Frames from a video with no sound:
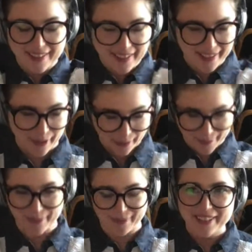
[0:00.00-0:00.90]

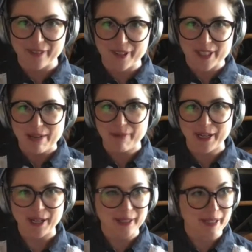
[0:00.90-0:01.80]
the first time
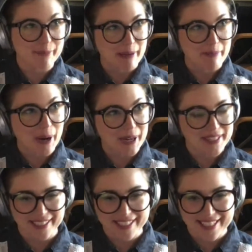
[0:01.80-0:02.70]
I got like my
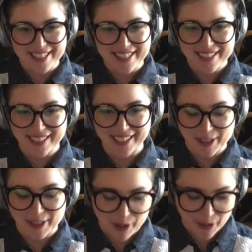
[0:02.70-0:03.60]
boxes
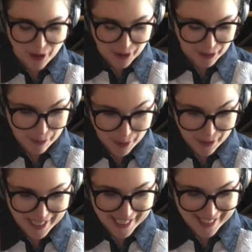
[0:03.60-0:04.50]
with all the
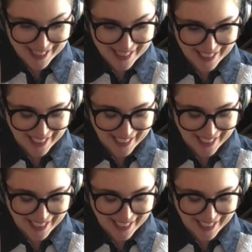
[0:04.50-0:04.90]
Bodhies,